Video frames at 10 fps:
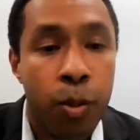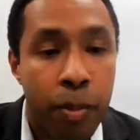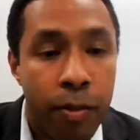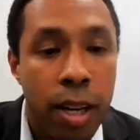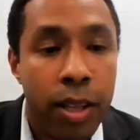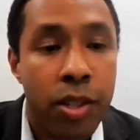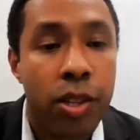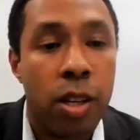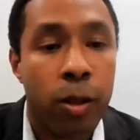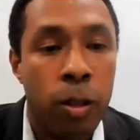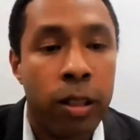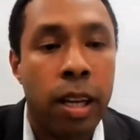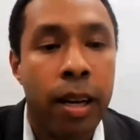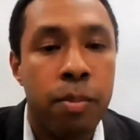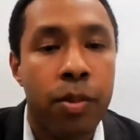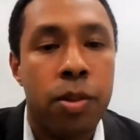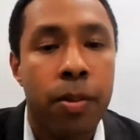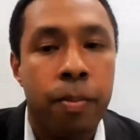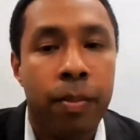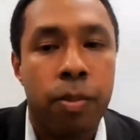supervisors at all
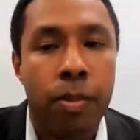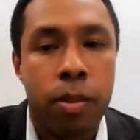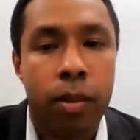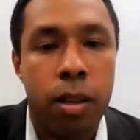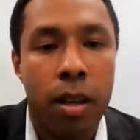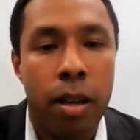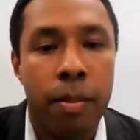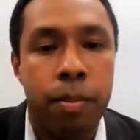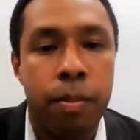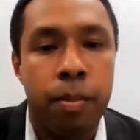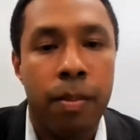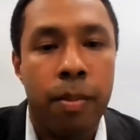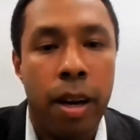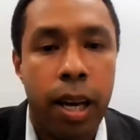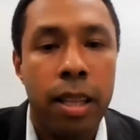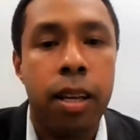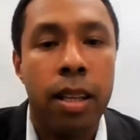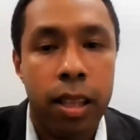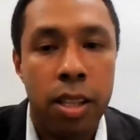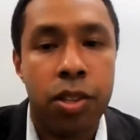times. And I
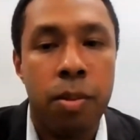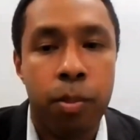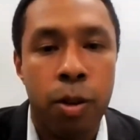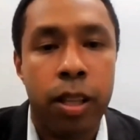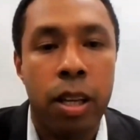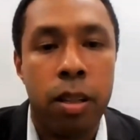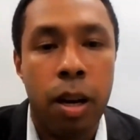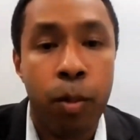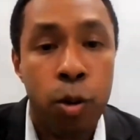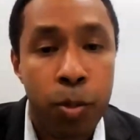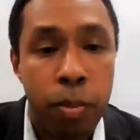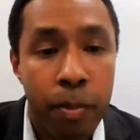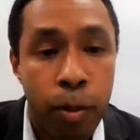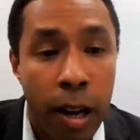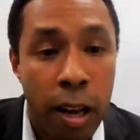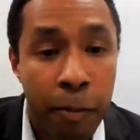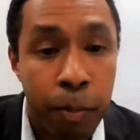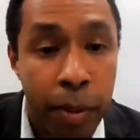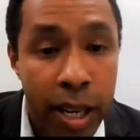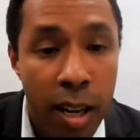think that is important. Most people have
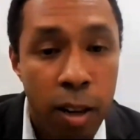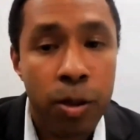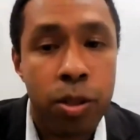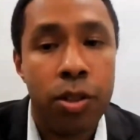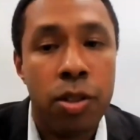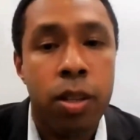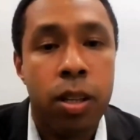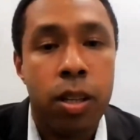burnouts.